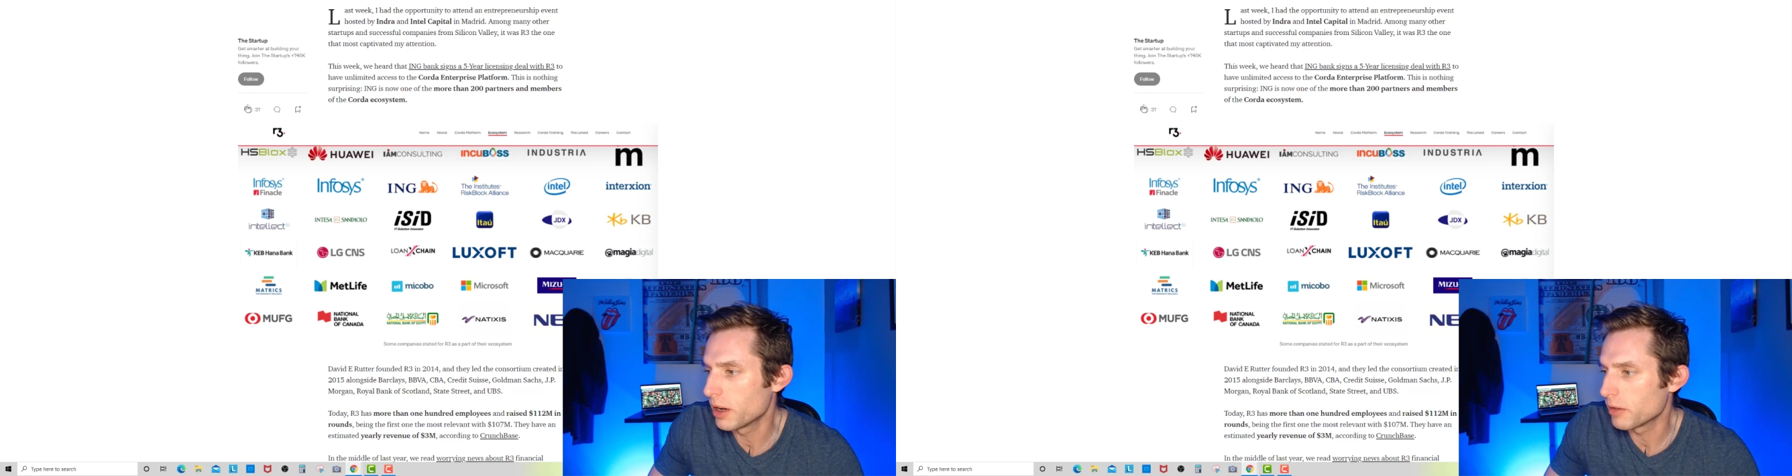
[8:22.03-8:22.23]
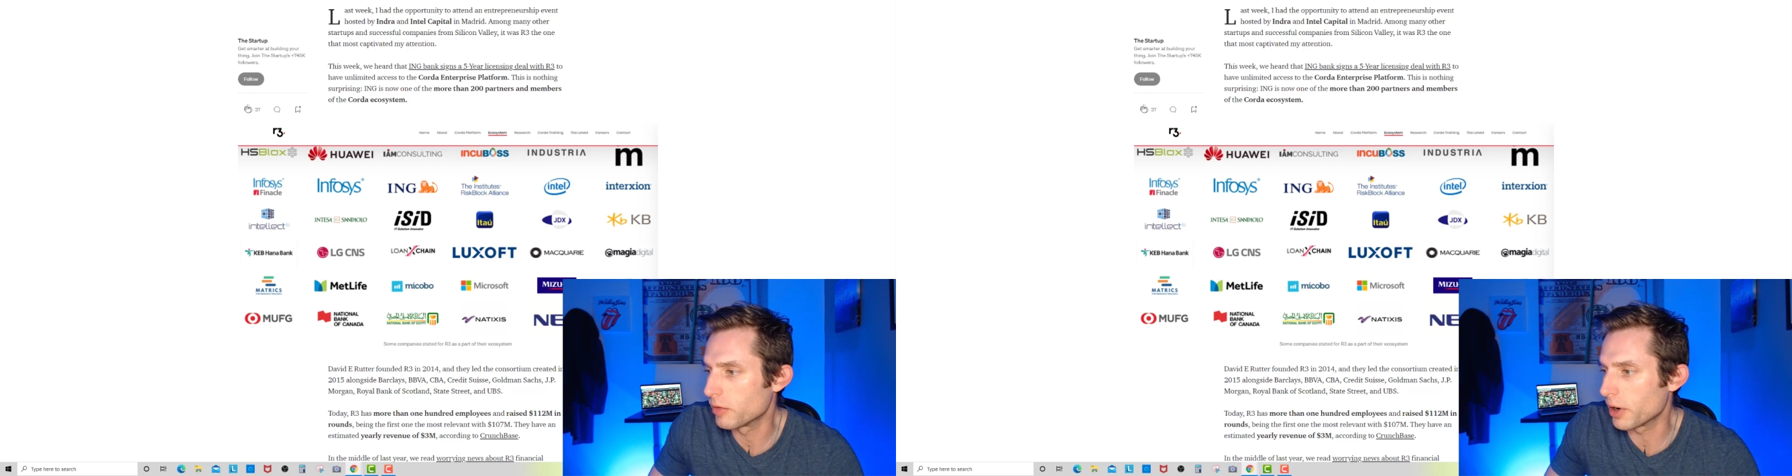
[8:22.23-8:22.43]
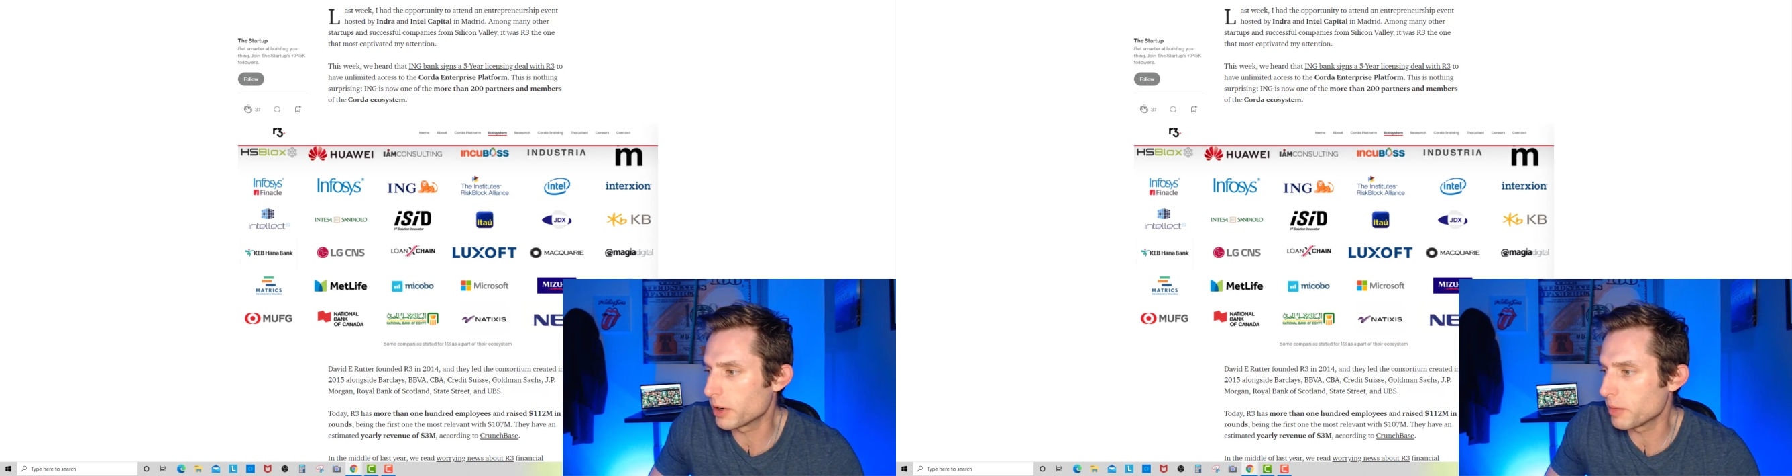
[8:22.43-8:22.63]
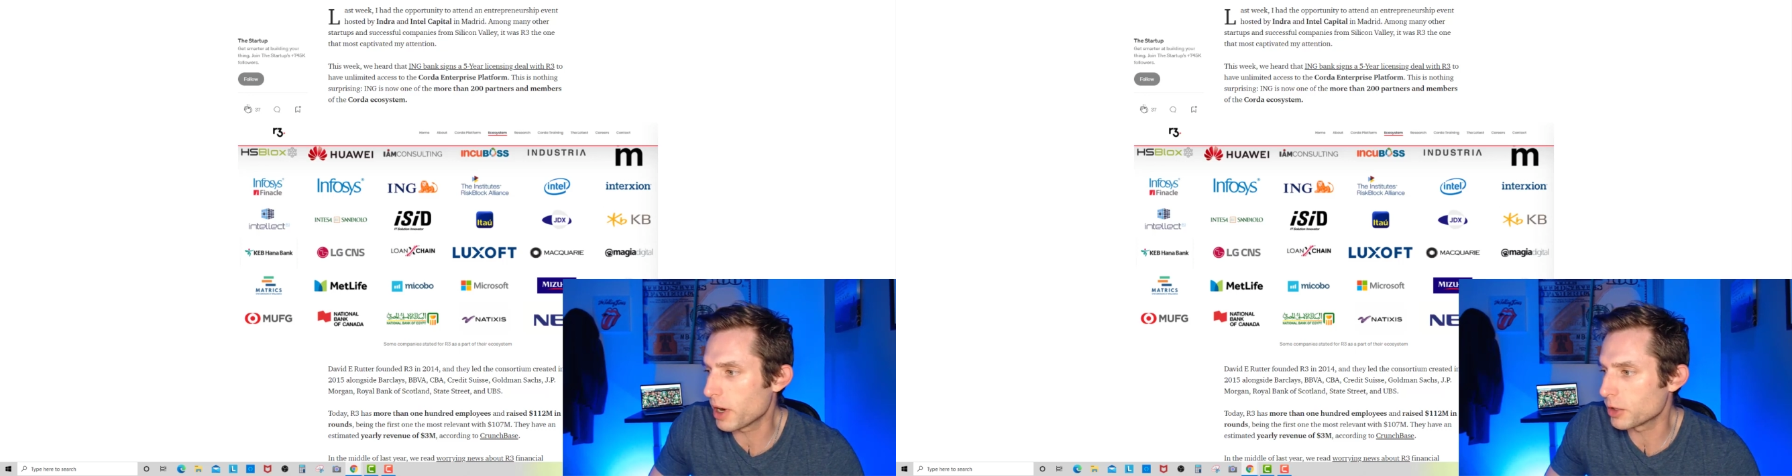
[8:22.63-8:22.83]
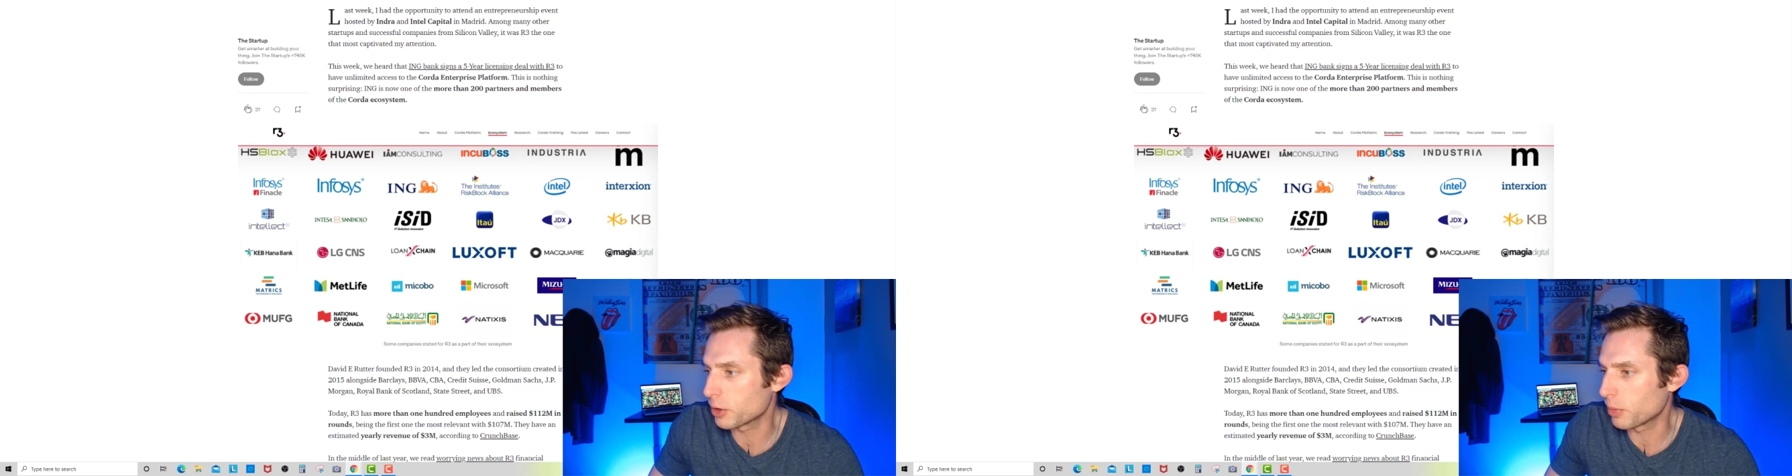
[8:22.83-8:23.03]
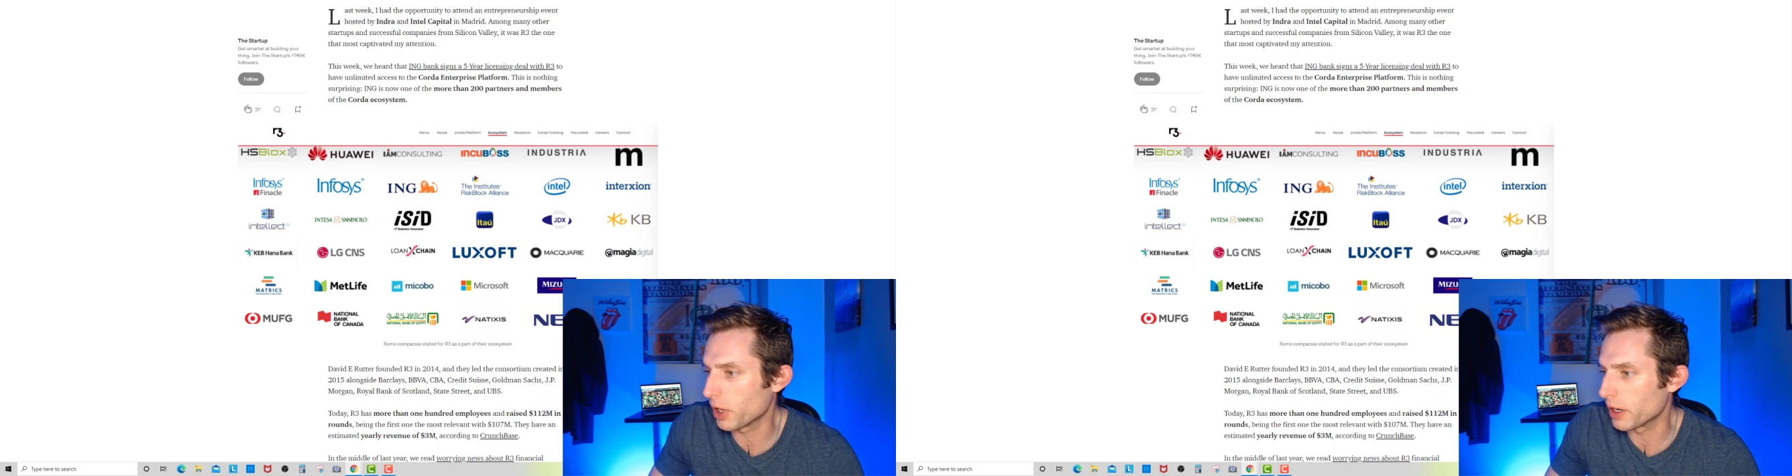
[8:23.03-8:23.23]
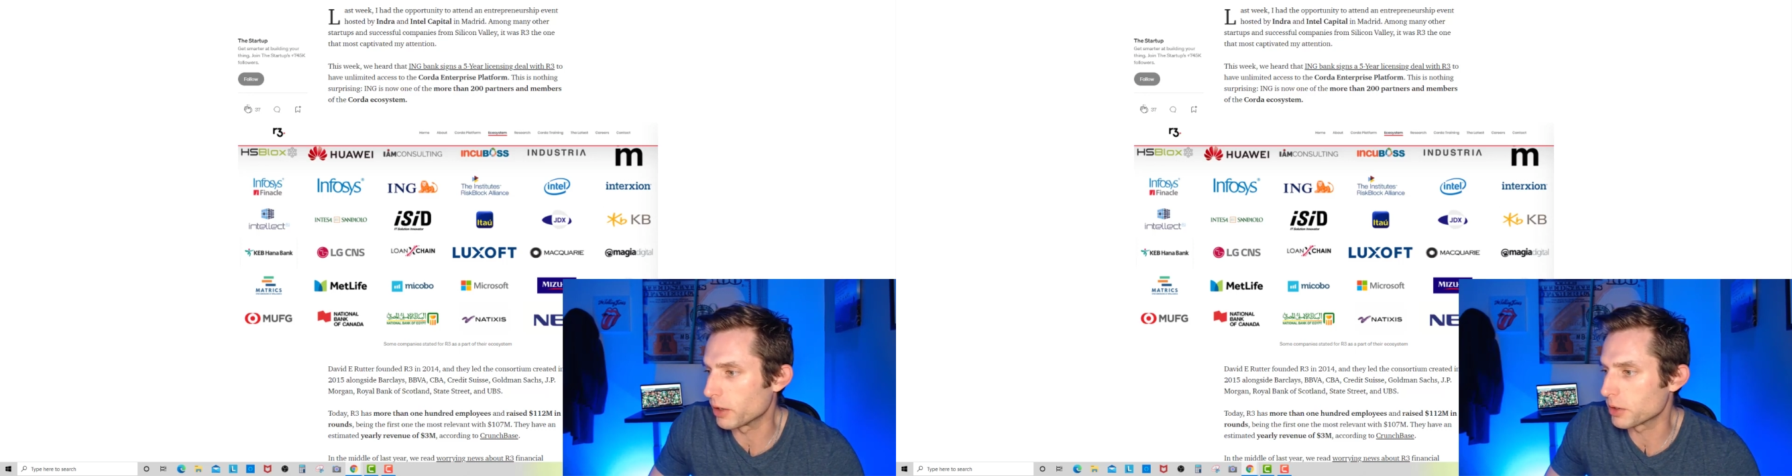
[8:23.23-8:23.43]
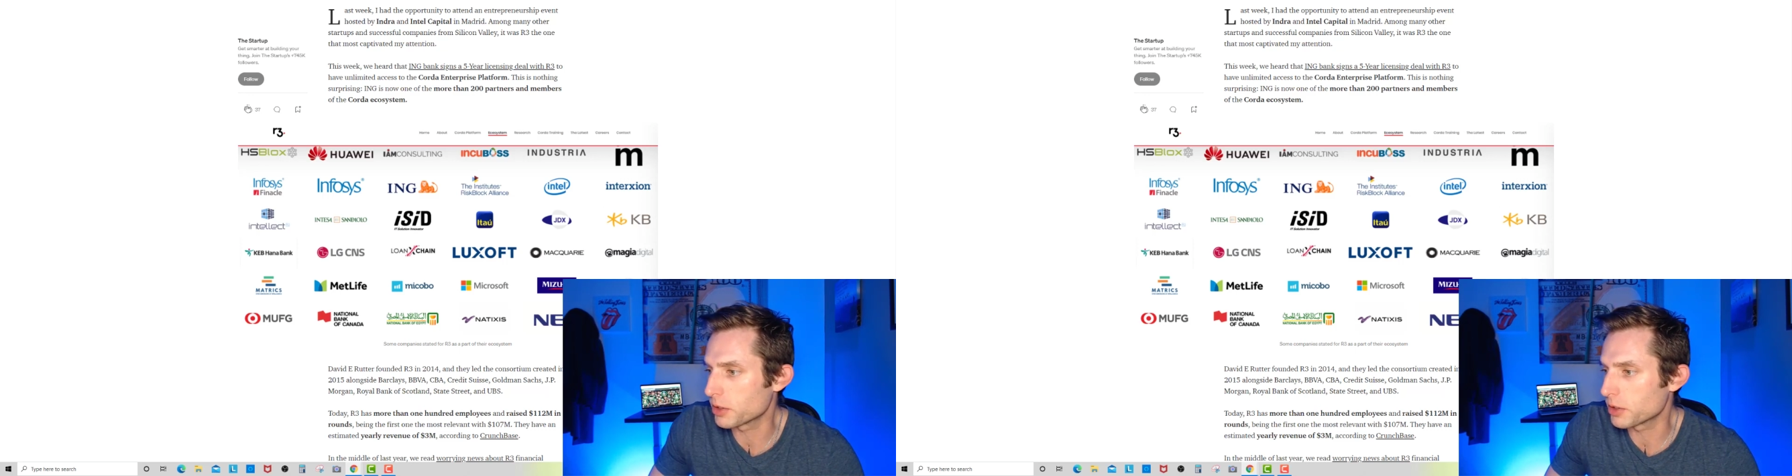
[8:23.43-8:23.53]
very major players.